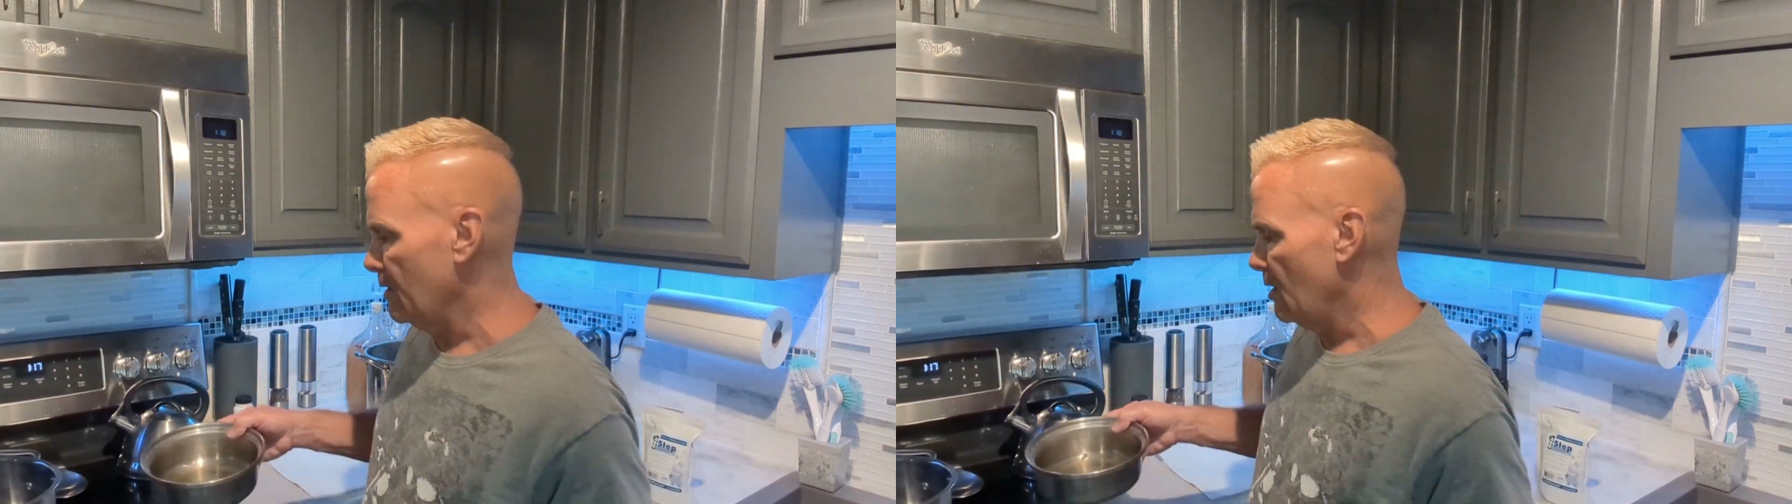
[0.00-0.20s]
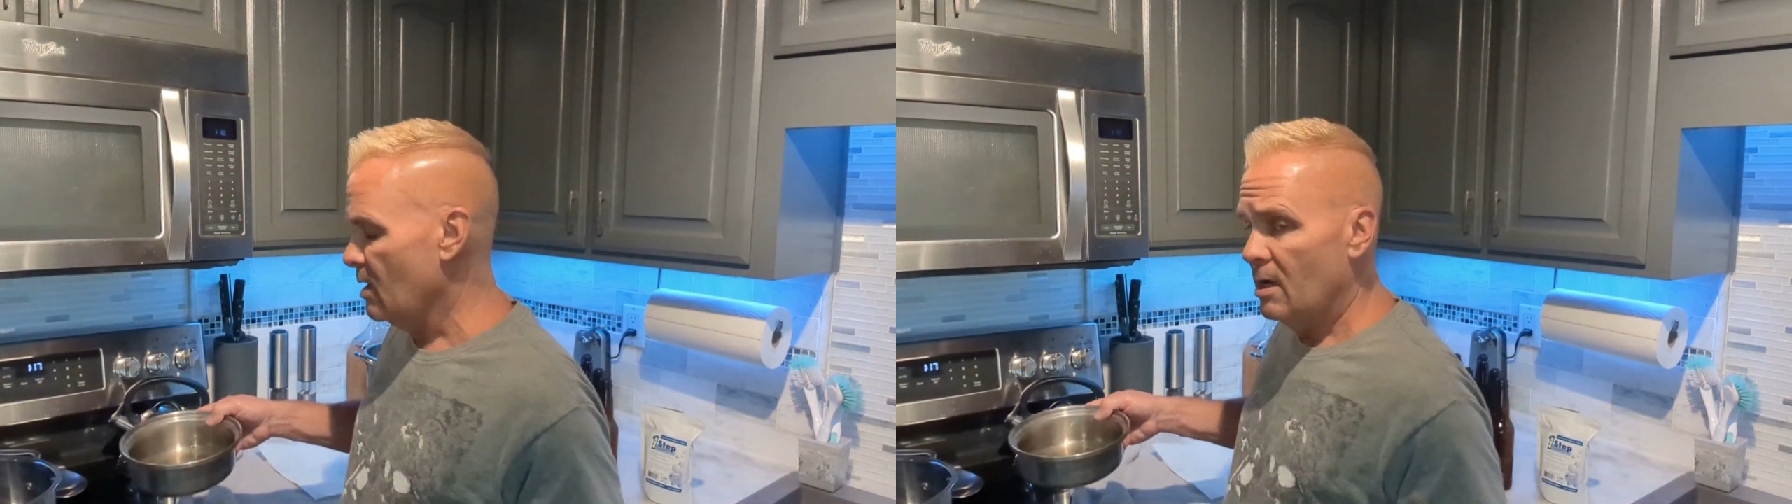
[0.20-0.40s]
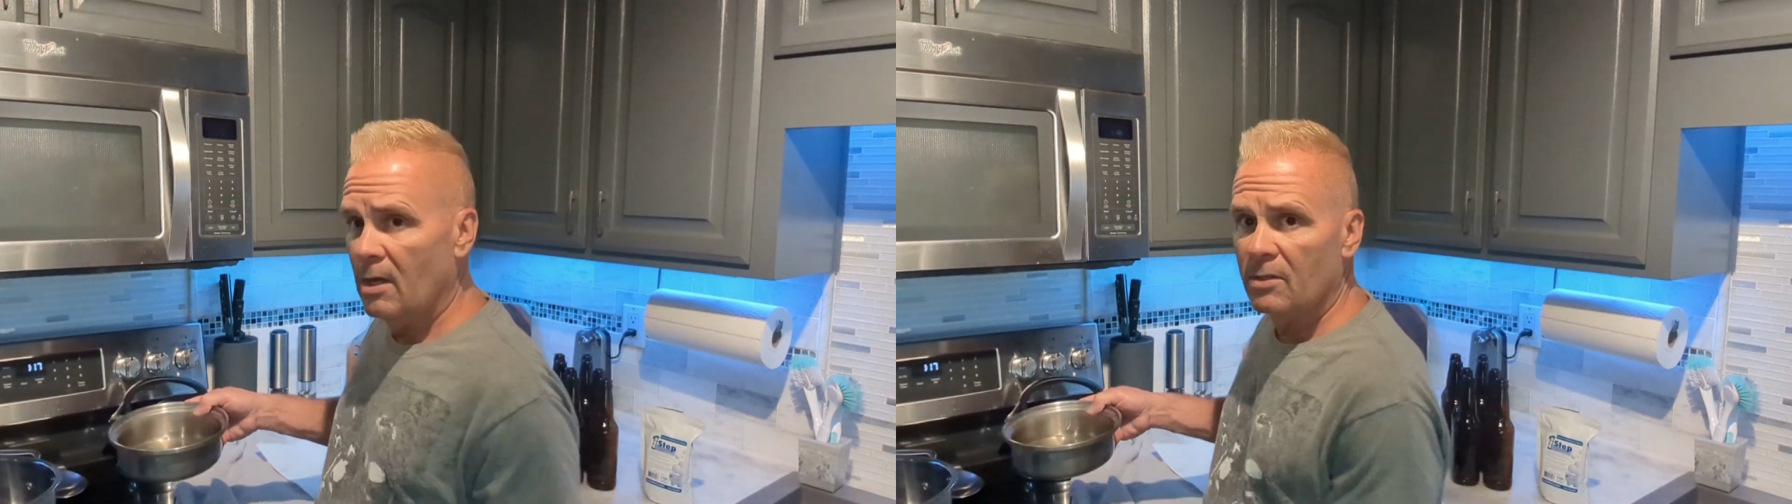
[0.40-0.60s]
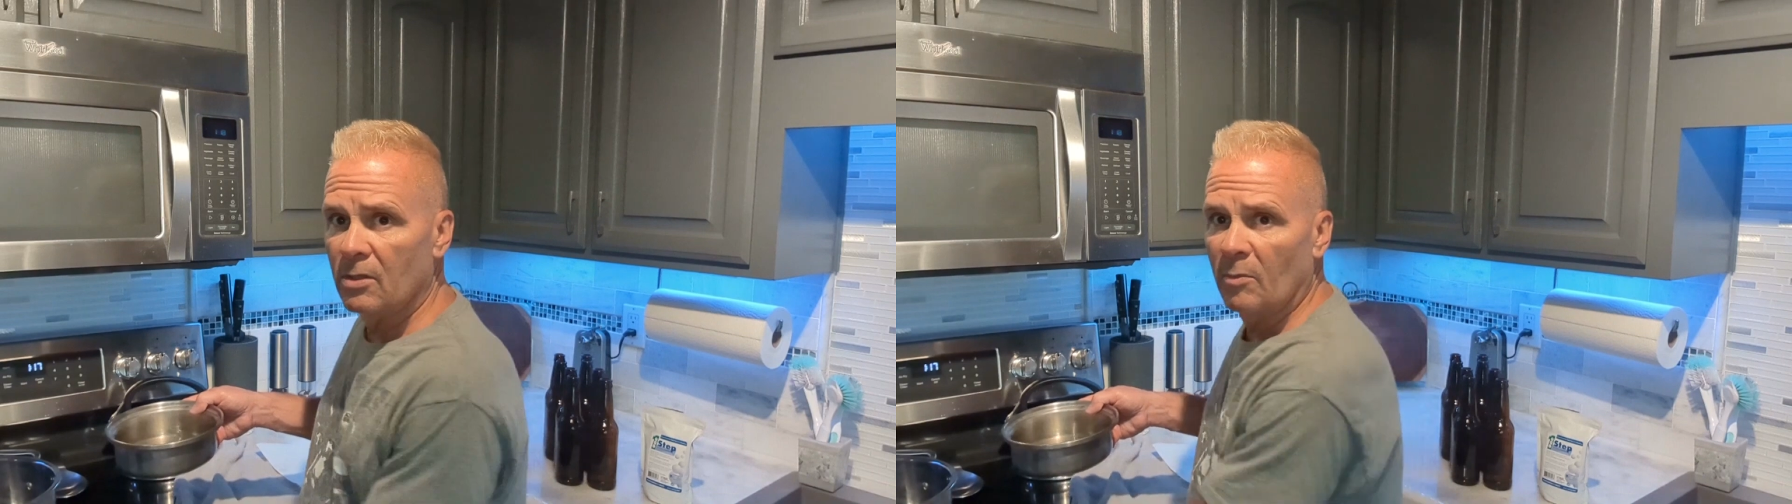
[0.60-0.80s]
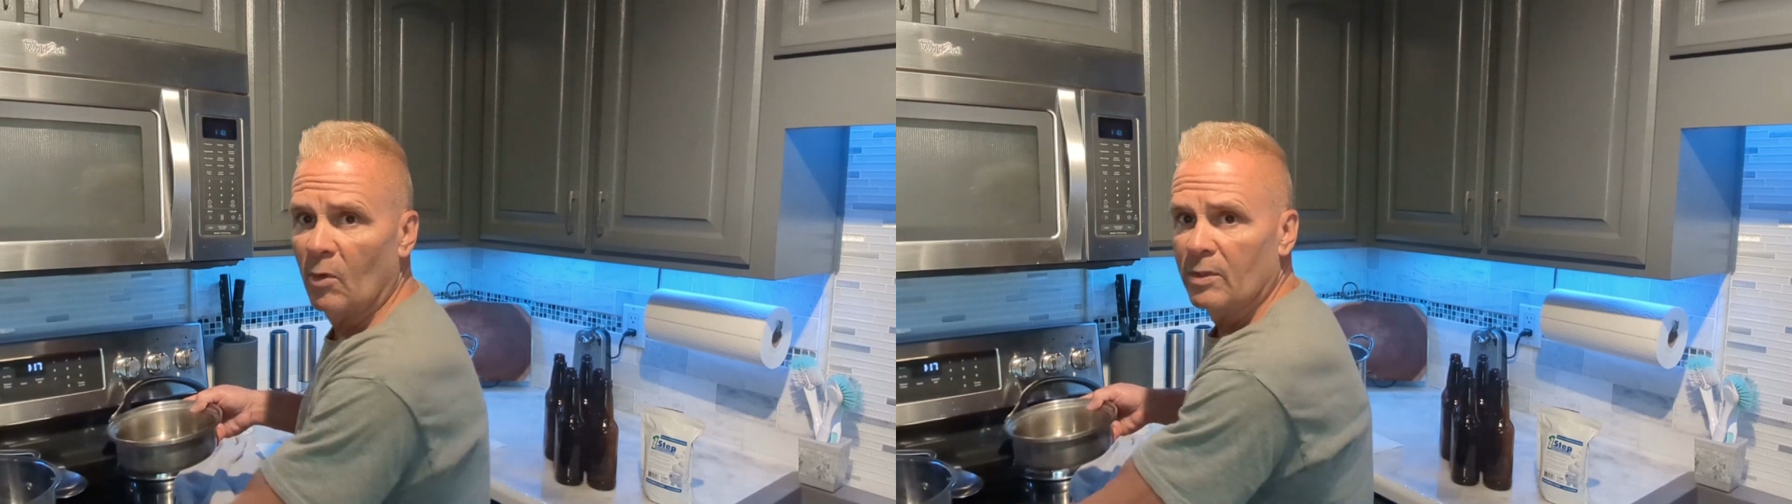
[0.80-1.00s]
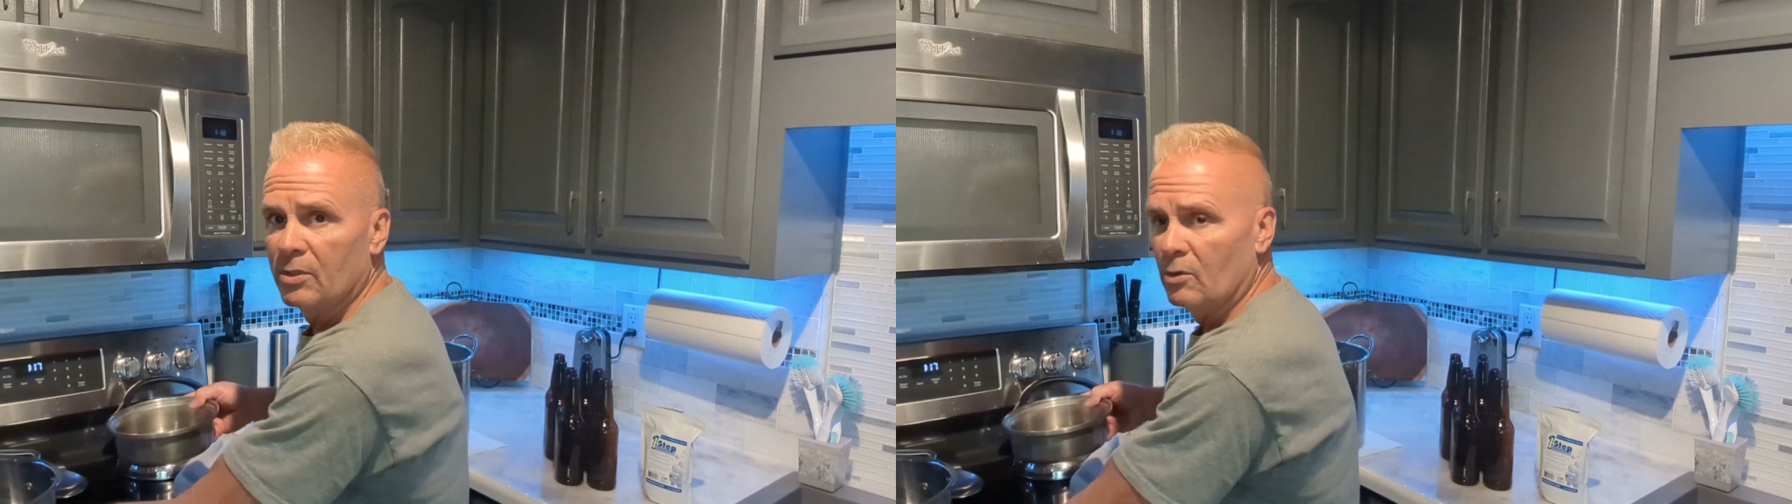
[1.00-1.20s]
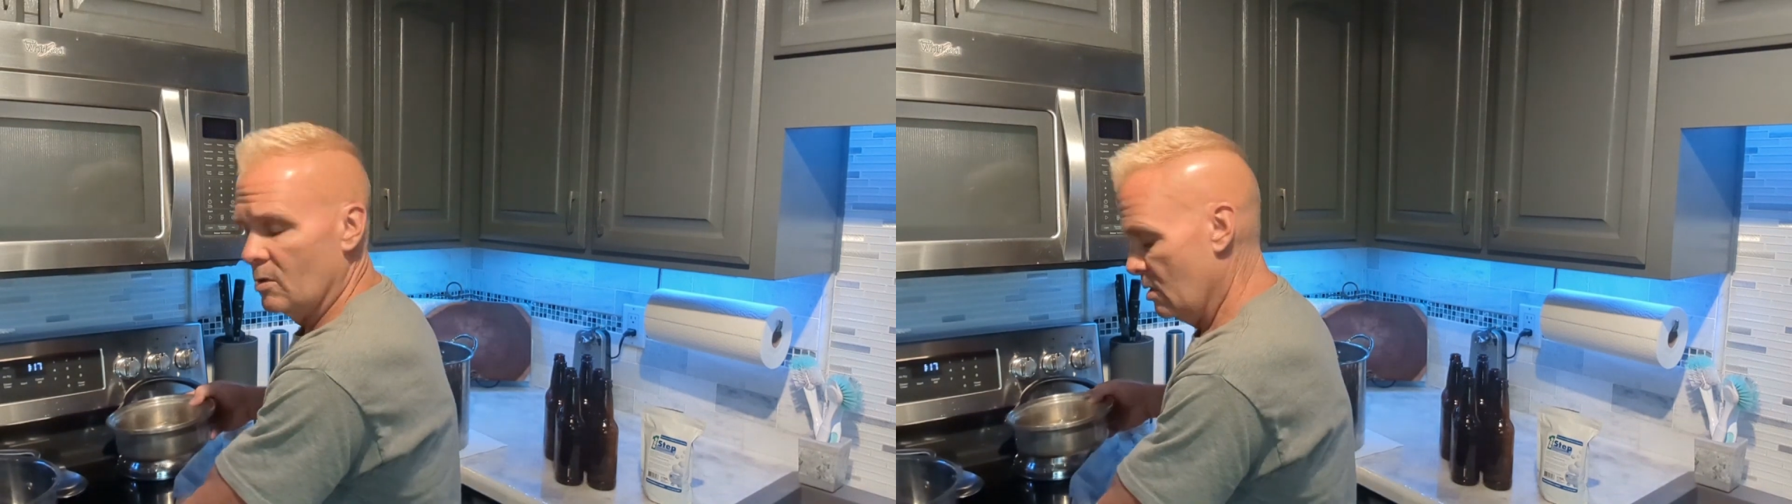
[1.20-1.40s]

in there. So I'm going to